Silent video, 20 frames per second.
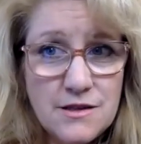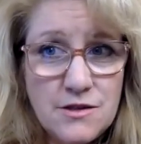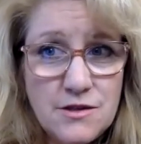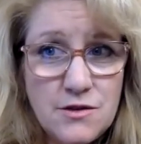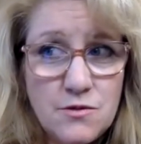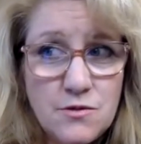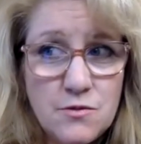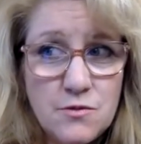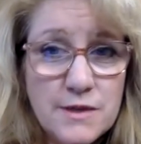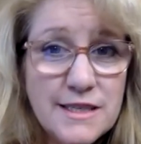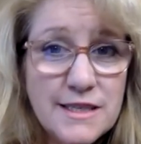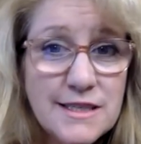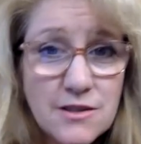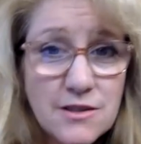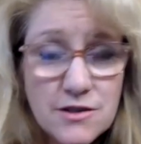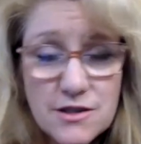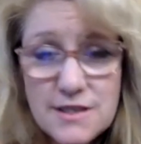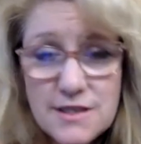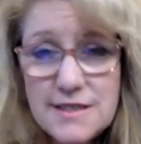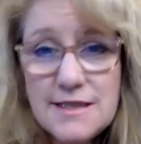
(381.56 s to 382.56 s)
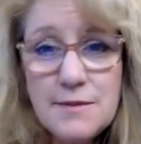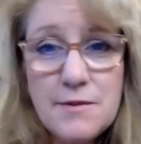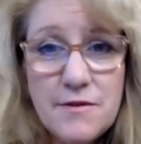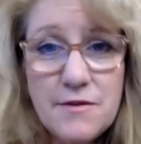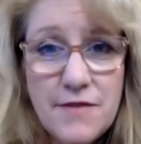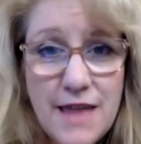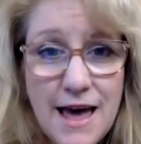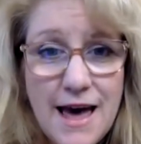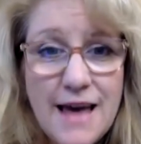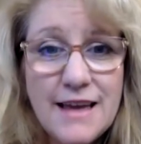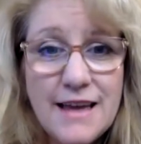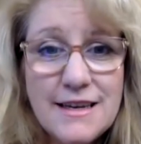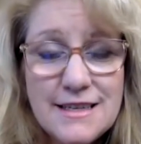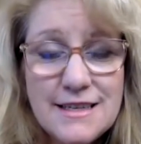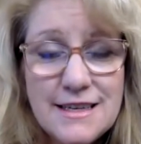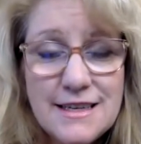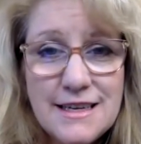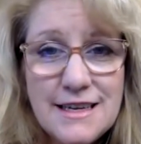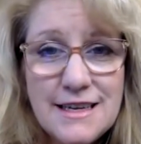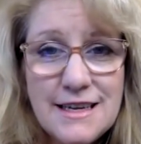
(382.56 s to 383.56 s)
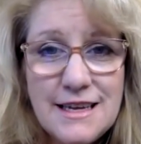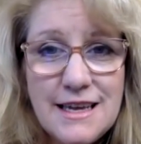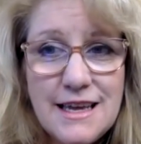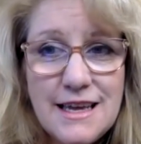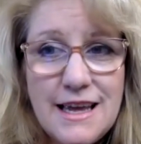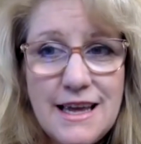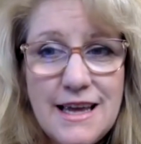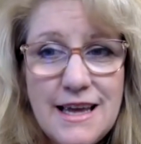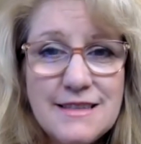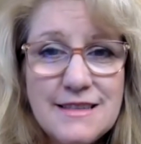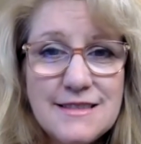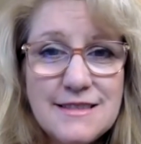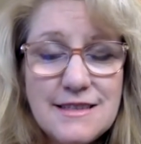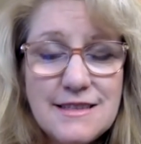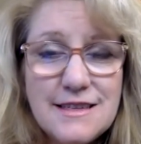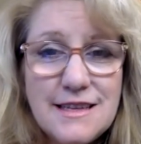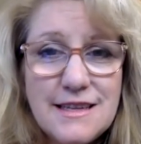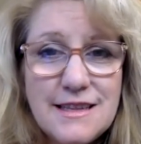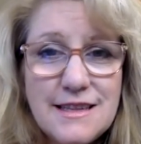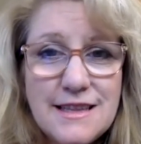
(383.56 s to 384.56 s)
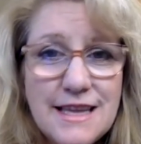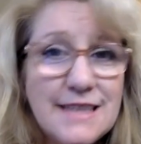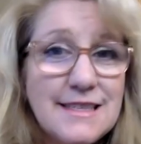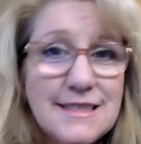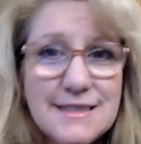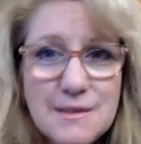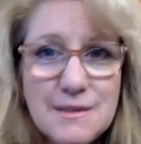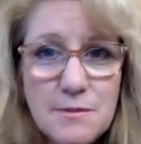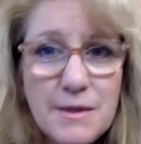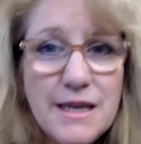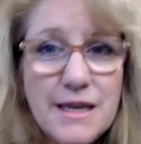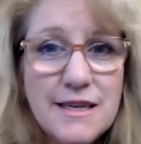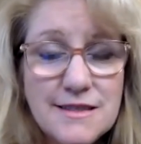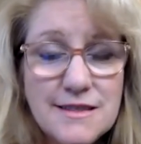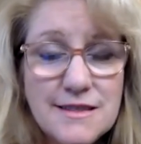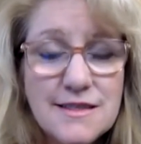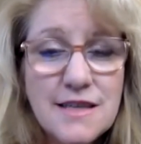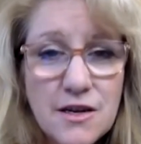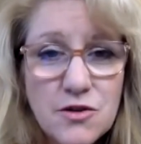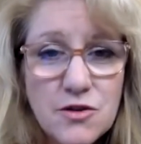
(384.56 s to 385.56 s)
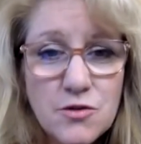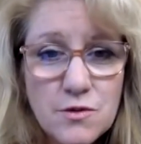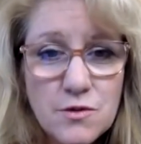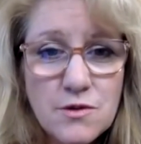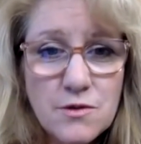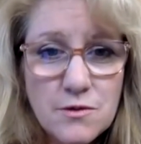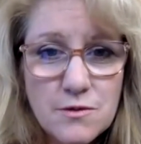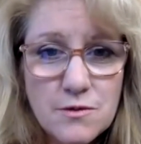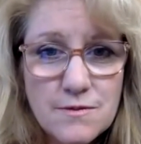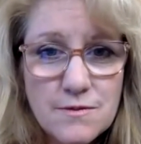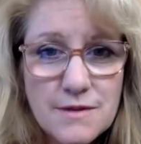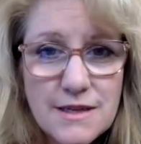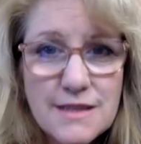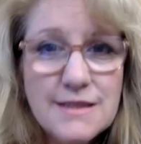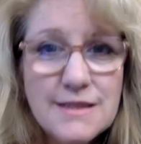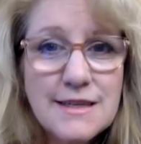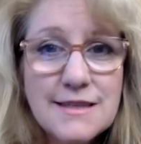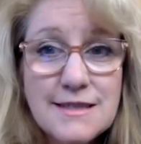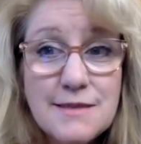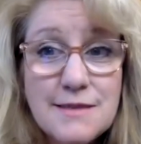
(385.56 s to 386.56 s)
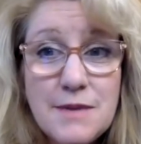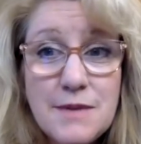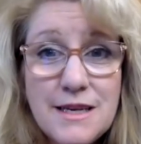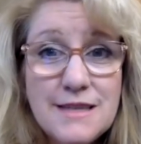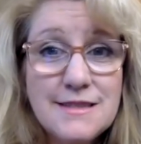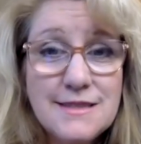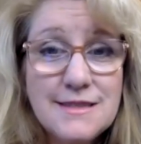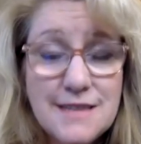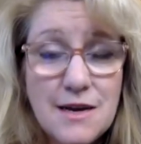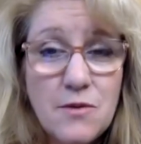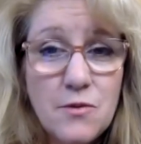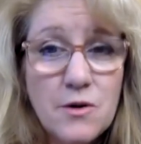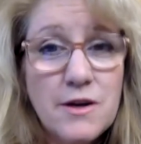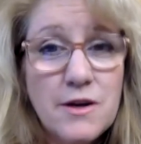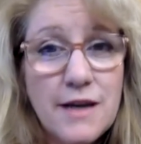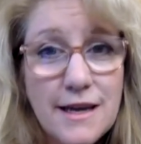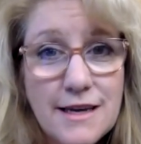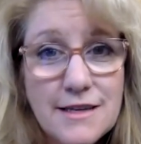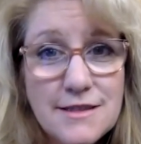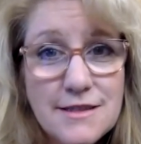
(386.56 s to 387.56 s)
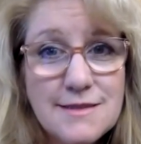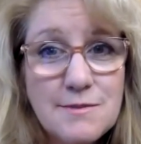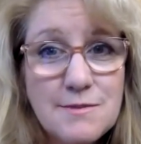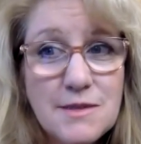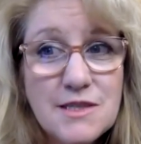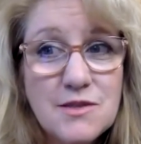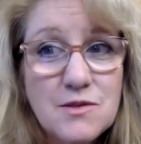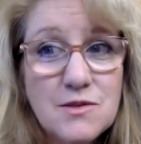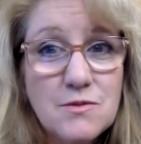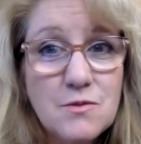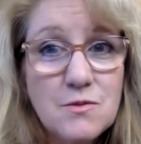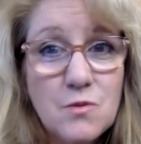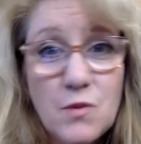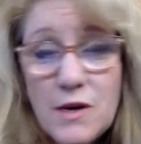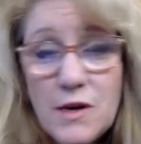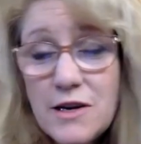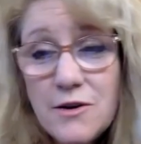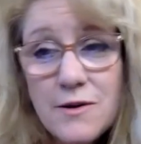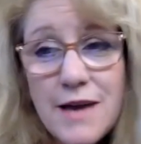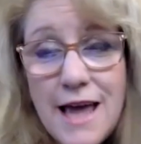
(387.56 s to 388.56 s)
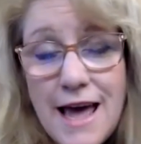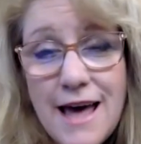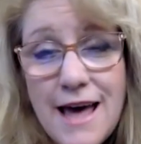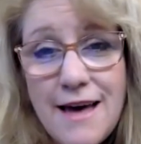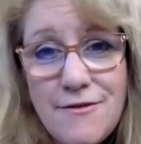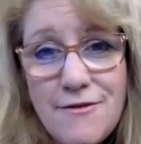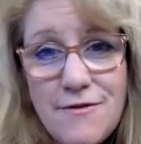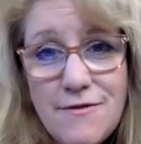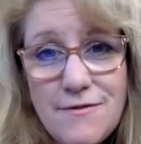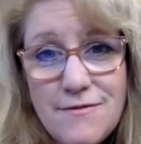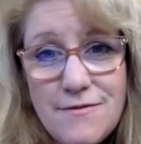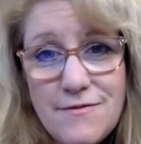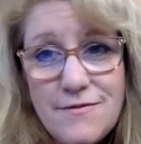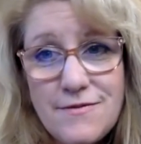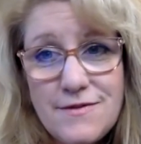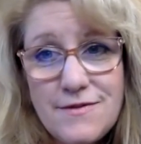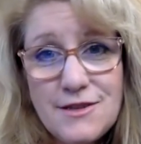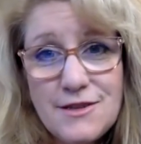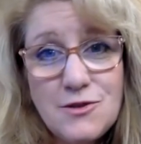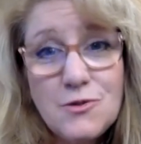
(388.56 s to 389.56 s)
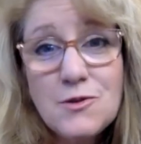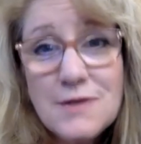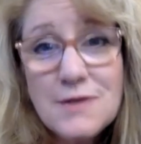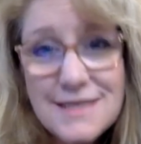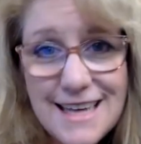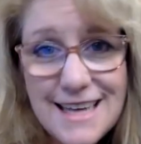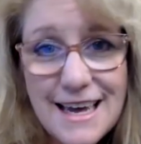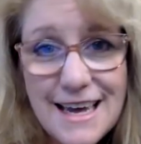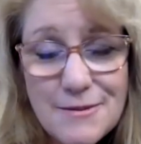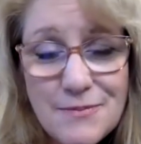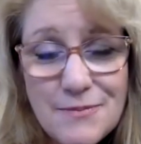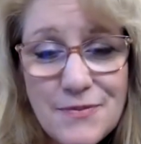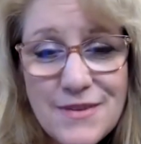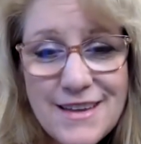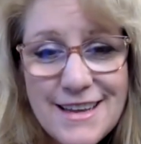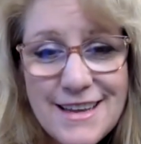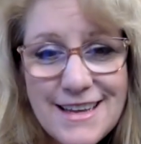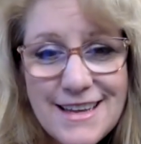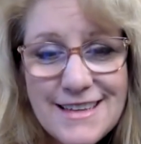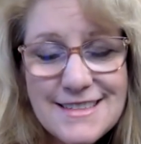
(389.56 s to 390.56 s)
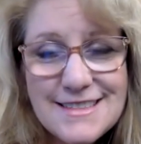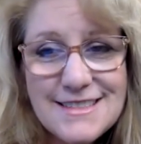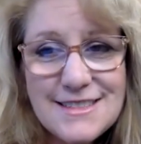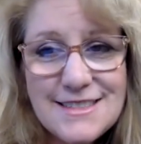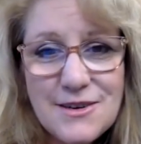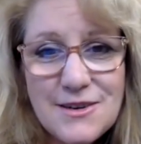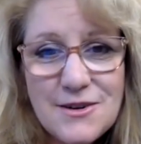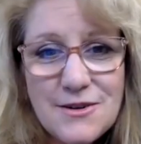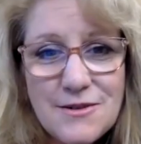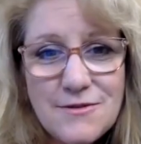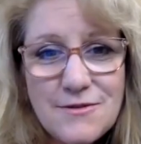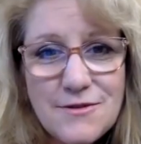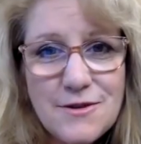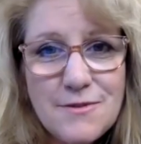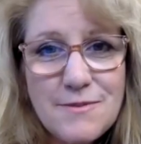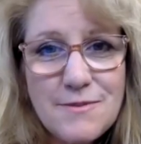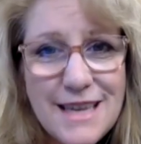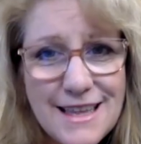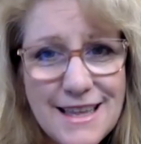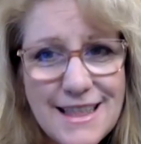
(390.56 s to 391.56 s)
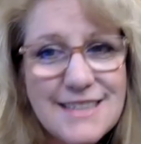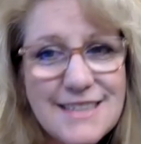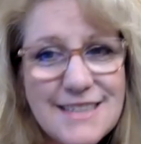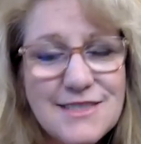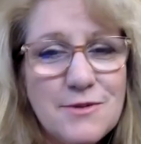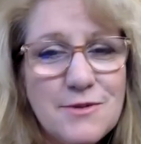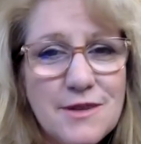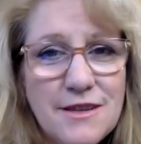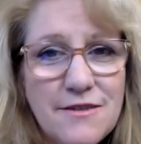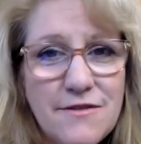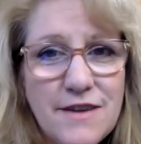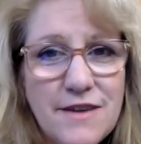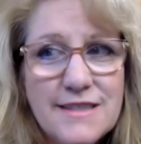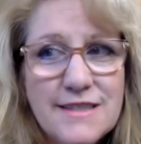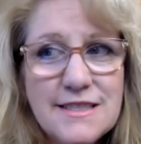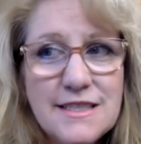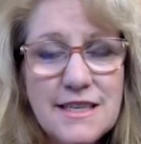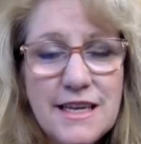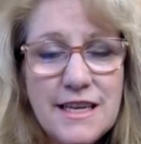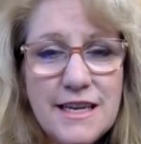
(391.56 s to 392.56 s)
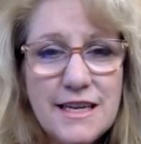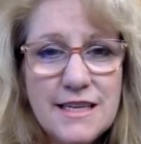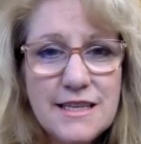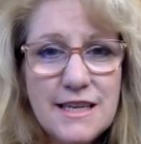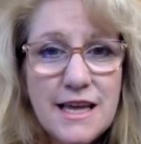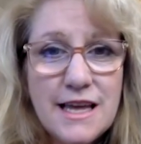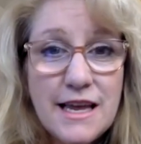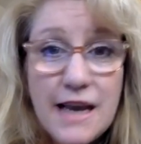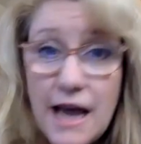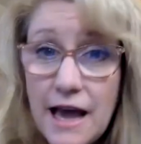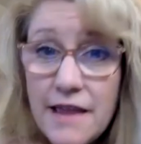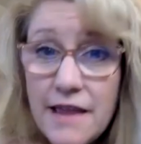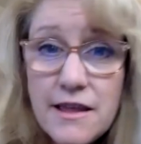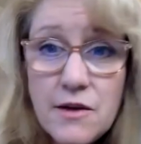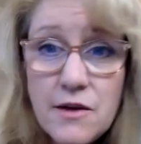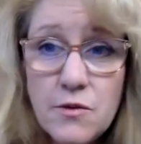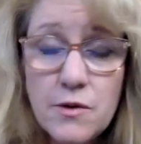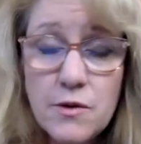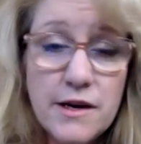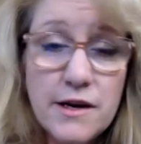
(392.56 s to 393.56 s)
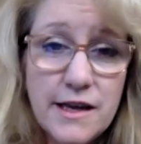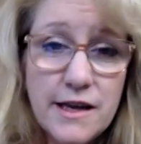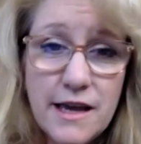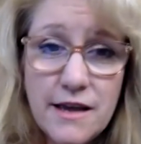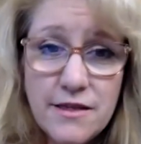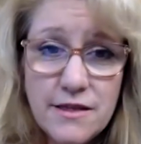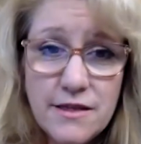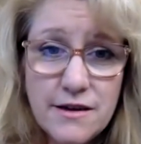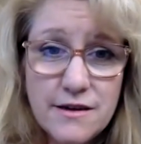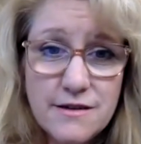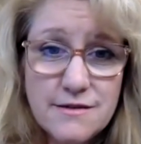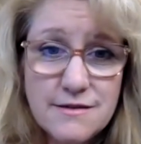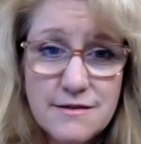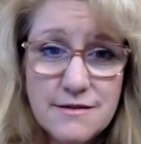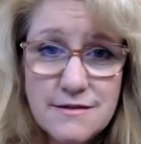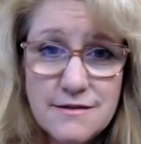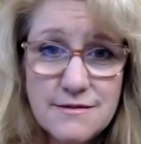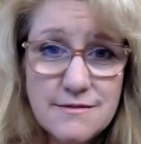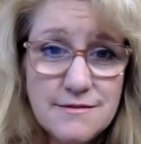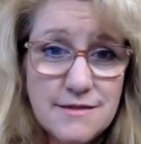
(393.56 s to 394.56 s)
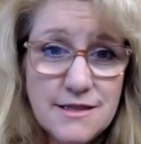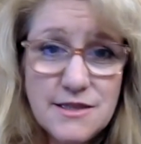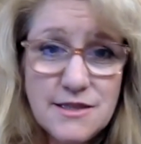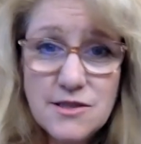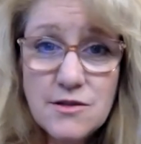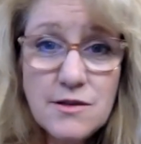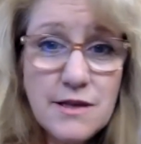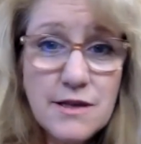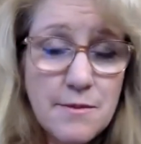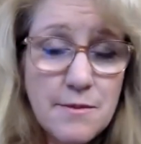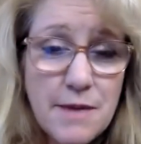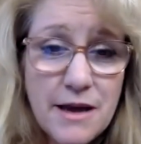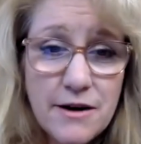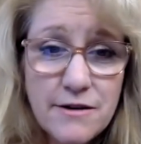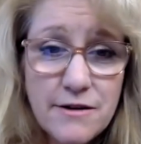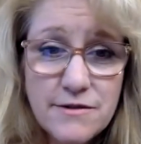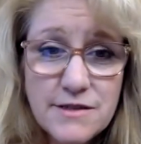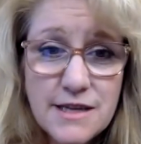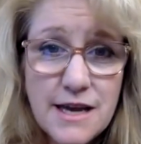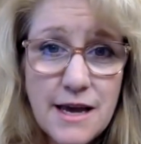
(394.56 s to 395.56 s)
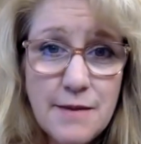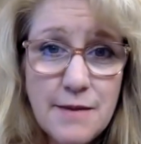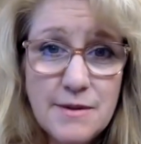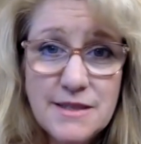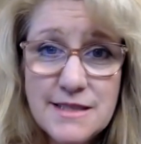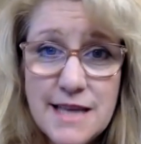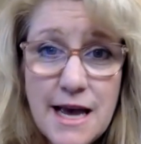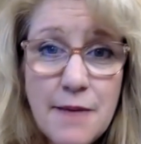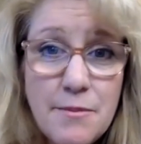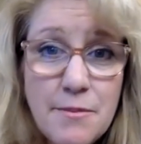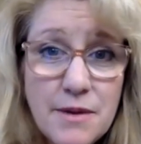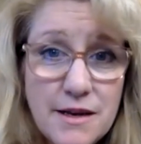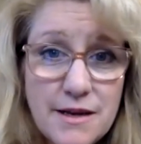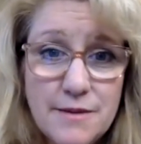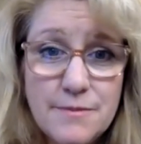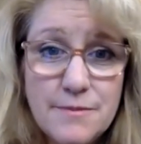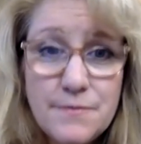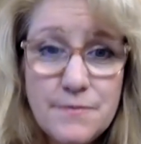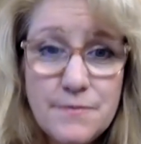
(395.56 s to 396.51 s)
research some of that. And that doesn't mean it's not true. It doesn't mean it's not working. It just means we don't have the tools yet. So for me, that's really fascinating. And I think we're going to get there. It's only a matter of time. It's happening.